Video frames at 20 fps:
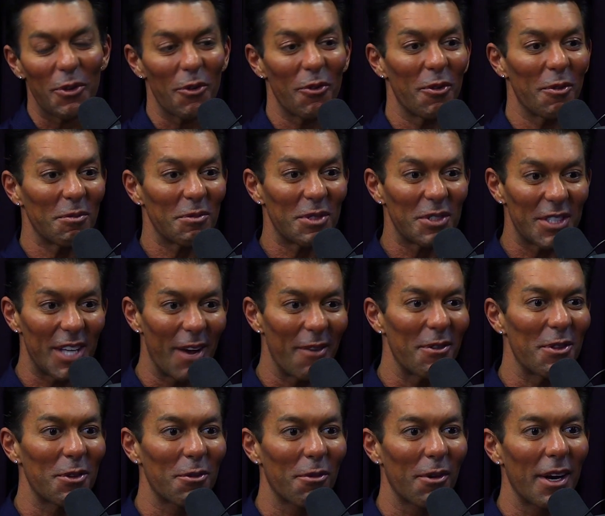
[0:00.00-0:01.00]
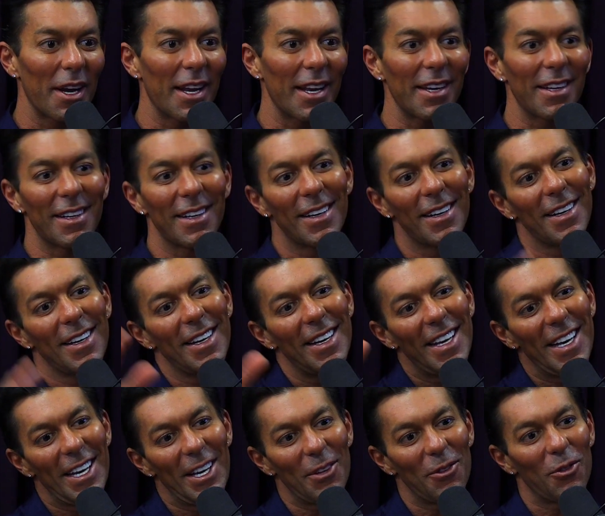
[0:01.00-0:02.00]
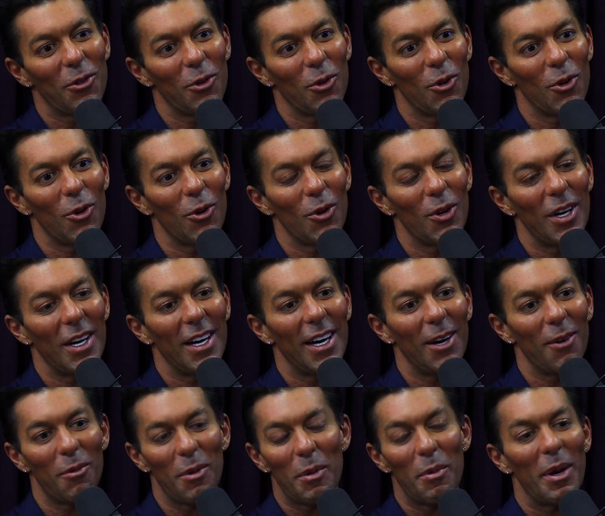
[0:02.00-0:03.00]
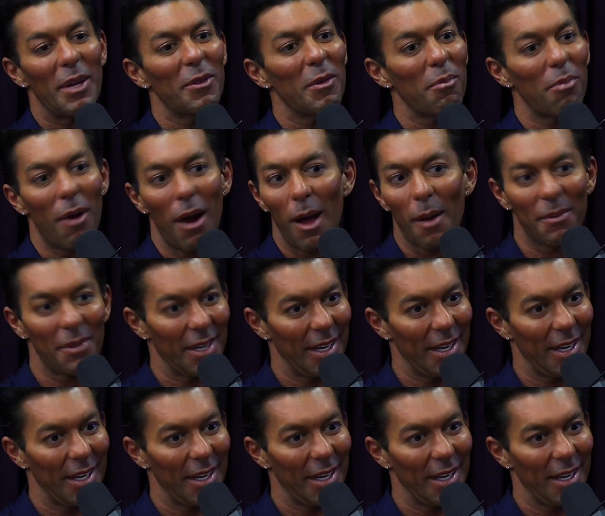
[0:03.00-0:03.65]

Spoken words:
with her from 7th grade until we went to prom